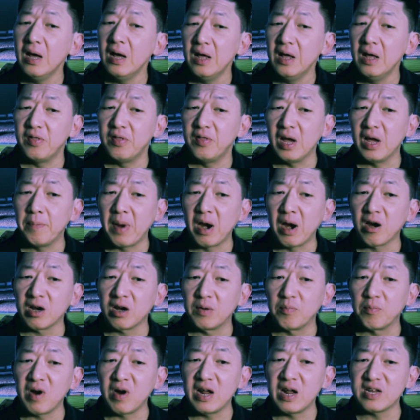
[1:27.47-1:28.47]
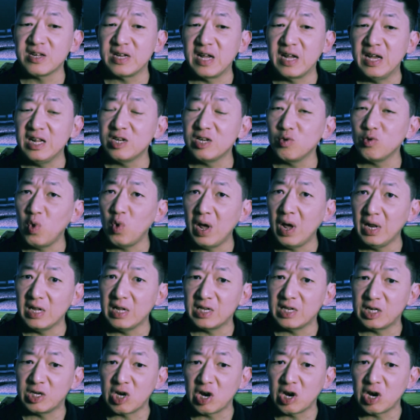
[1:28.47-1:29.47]
The American press, as well
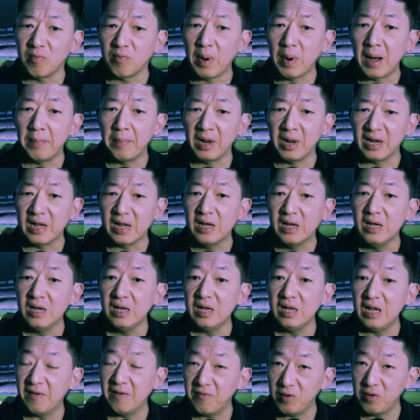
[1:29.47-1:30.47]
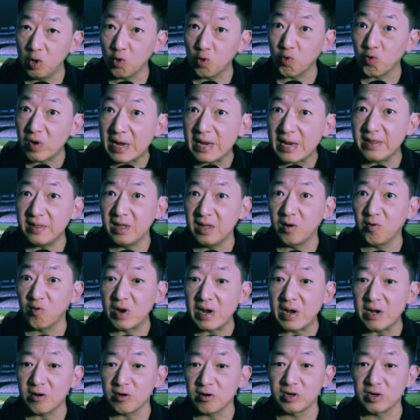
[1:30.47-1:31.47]
as the general public, if you read the
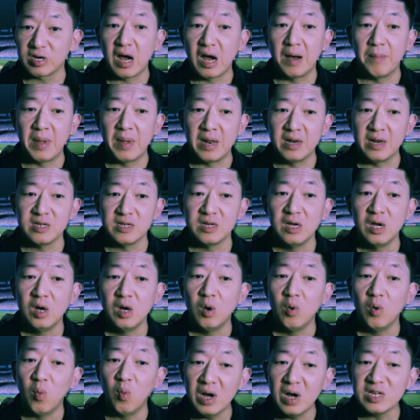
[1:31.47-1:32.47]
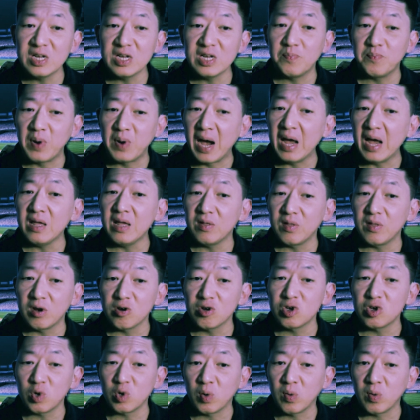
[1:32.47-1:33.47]
readers' comments, wasn't buying their
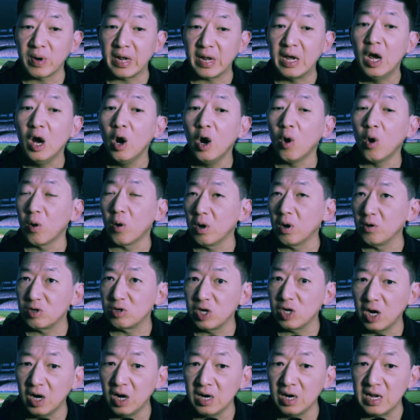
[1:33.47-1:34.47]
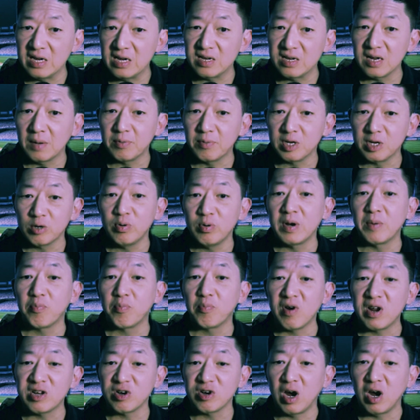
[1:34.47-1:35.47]
story or OHTANI's subsequent
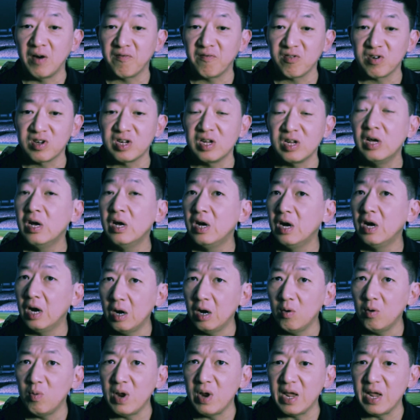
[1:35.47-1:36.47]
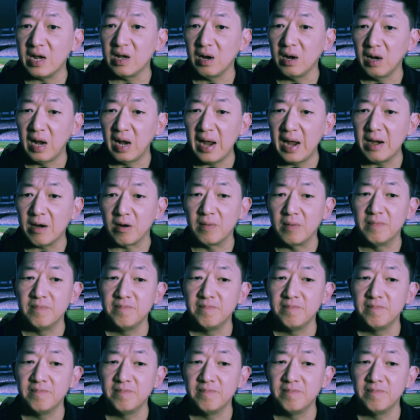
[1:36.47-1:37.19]
press conference a week later.